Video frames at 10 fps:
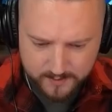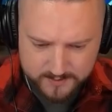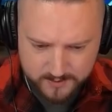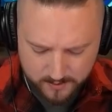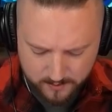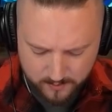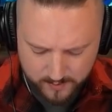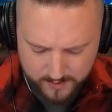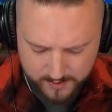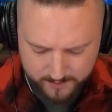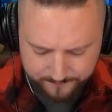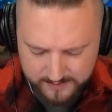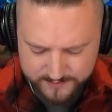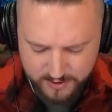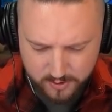Let's go.
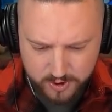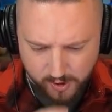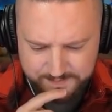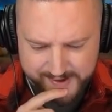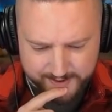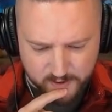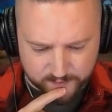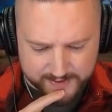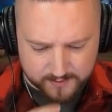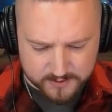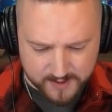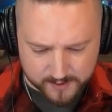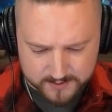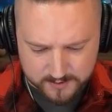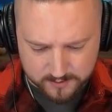Um, just going to go guards back here for now, to be
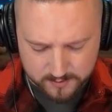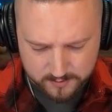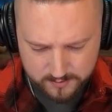honest, dude.